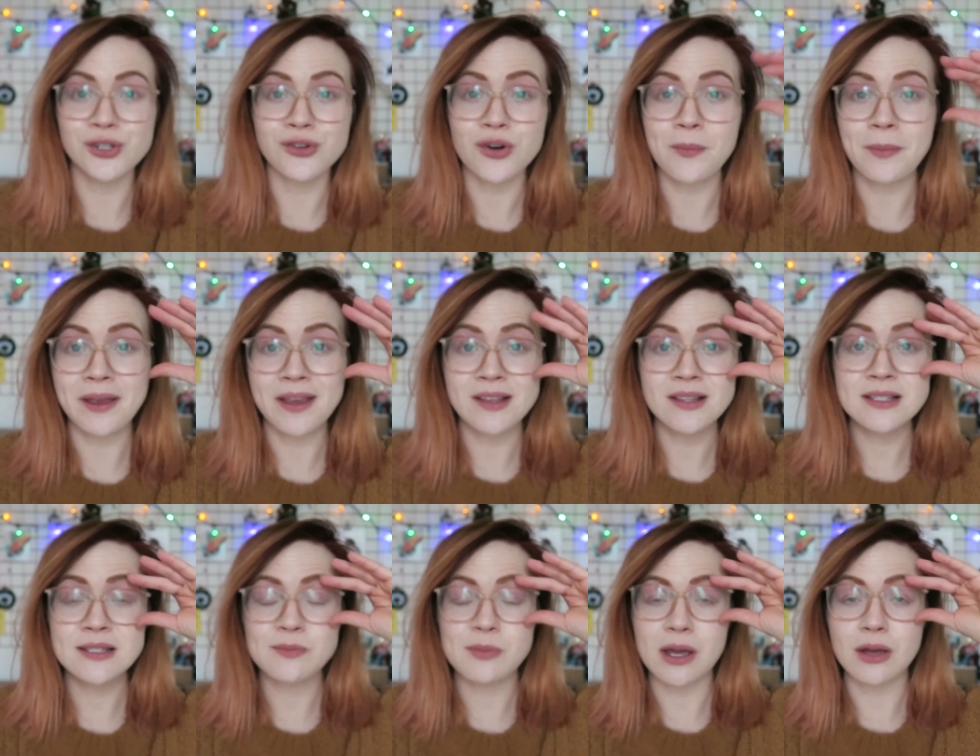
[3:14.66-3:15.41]

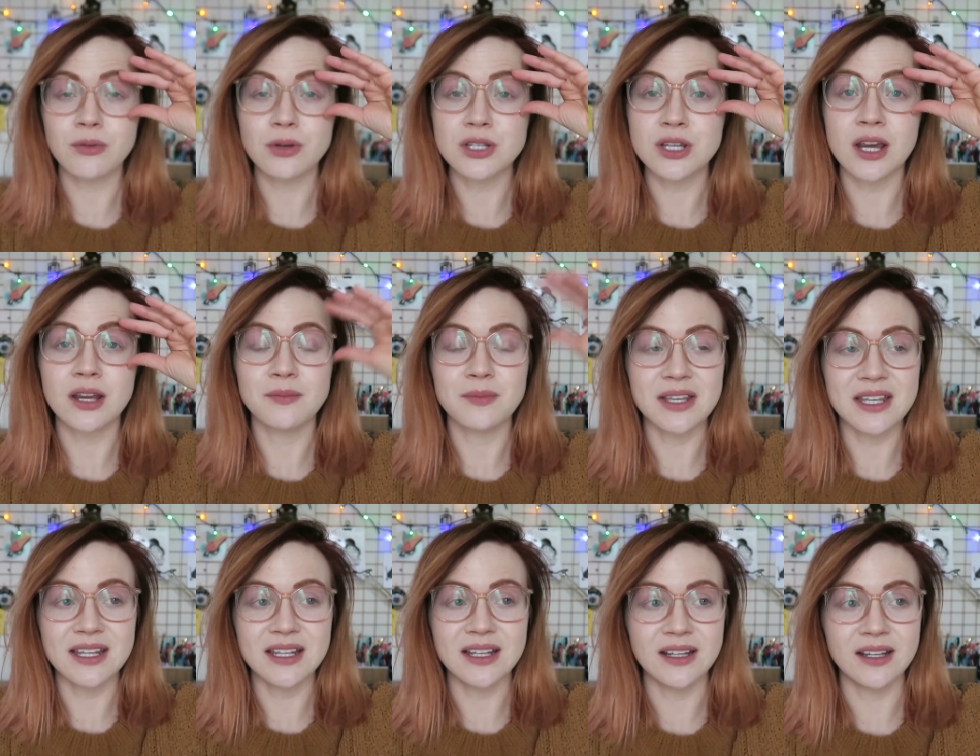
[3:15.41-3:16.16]
Europeans, by which I
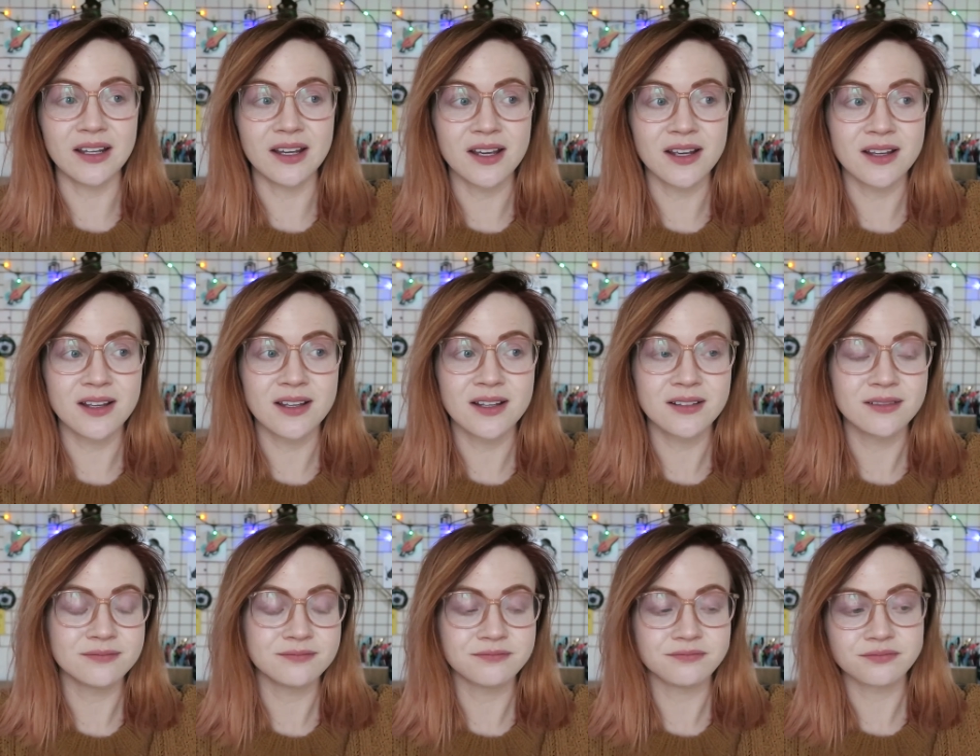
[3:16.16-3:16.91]
mean,
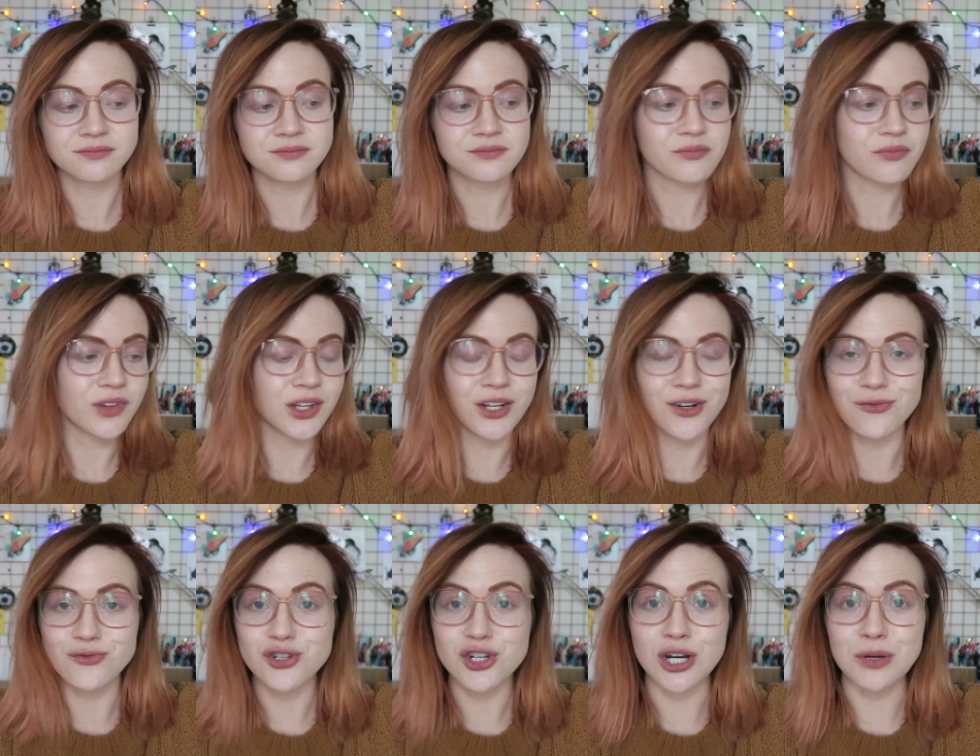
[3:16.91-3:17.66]
you
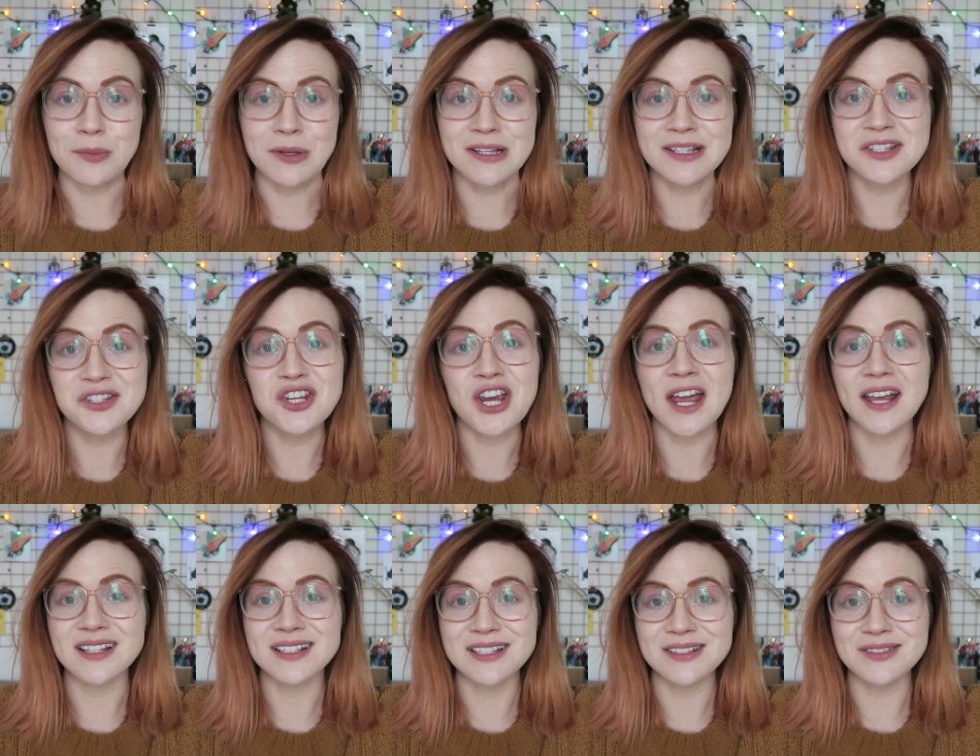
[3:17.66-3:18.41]
know, Germans,
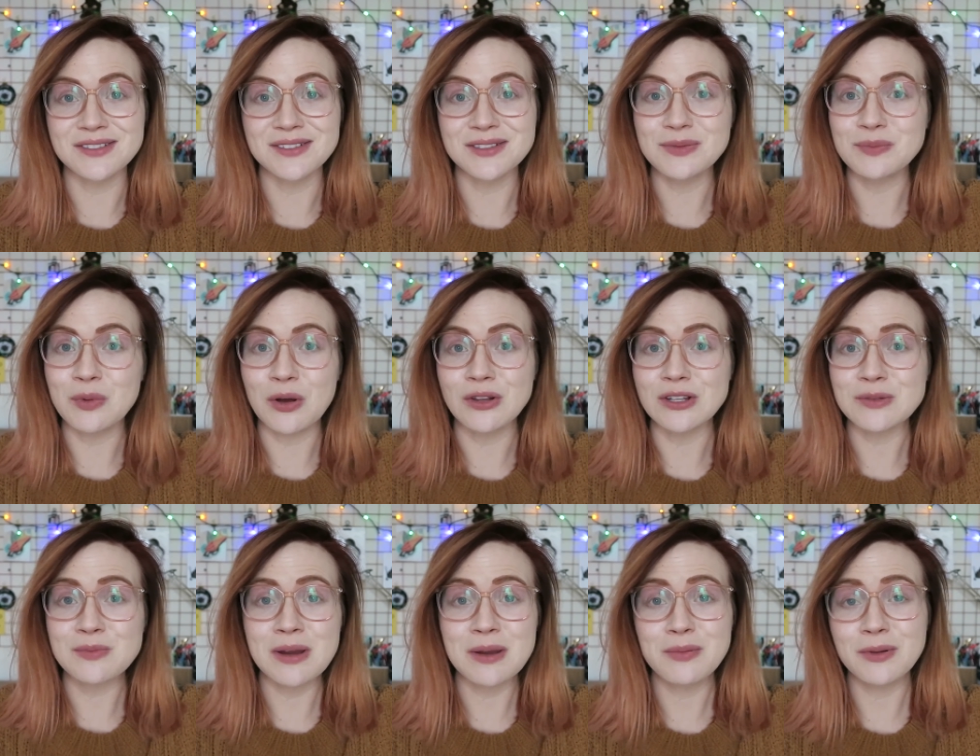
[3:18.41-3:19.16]
Czechs and
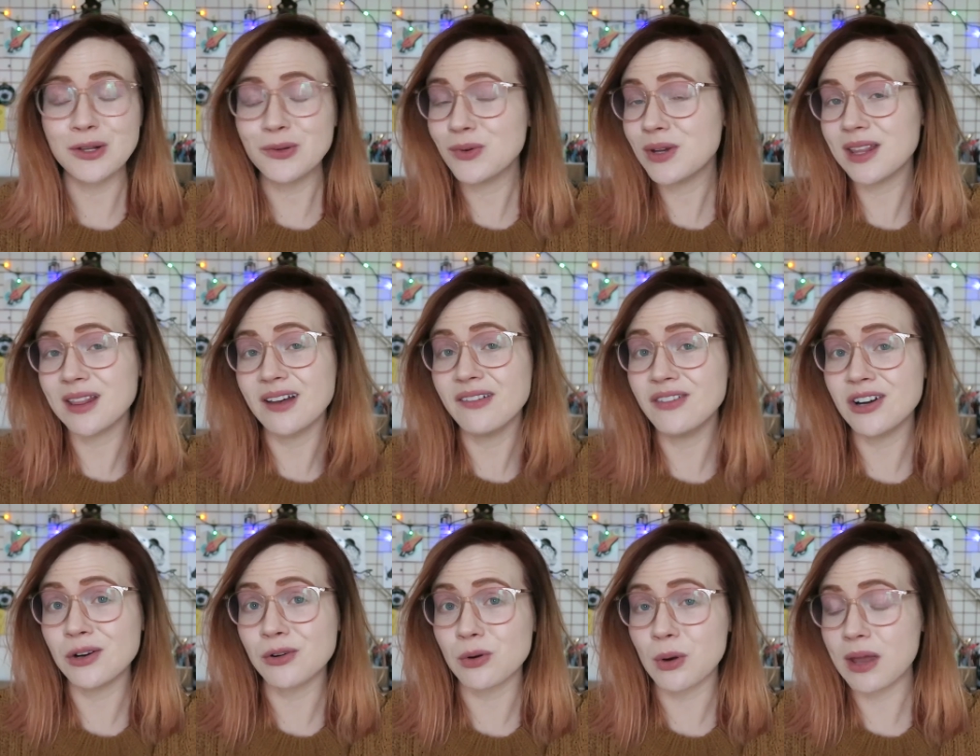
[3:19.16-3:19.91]
Polish people, we
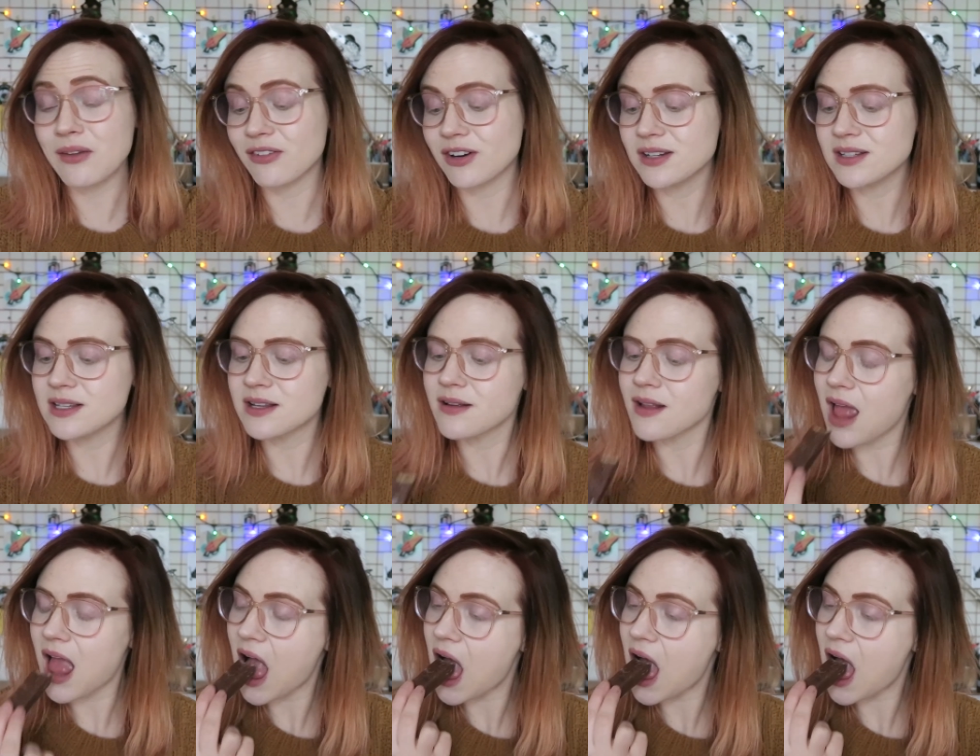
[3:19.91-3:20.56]
love our wafers.